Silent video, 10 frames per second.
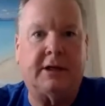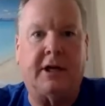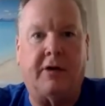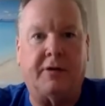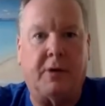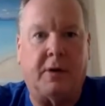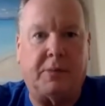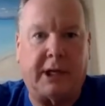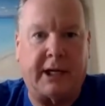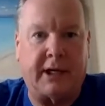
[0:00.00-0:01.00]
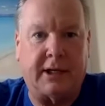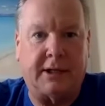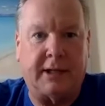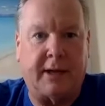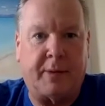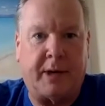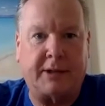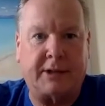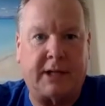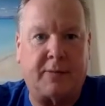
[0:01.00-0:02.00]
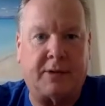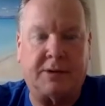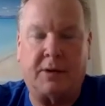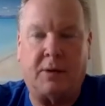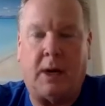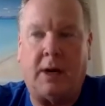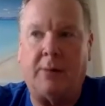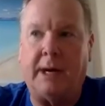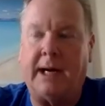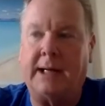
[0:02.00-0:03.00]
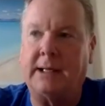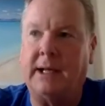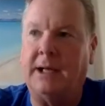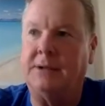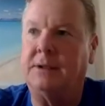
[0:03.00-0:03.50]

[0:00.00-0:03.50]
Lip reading: a plane had hit the Empire State Building a while back. And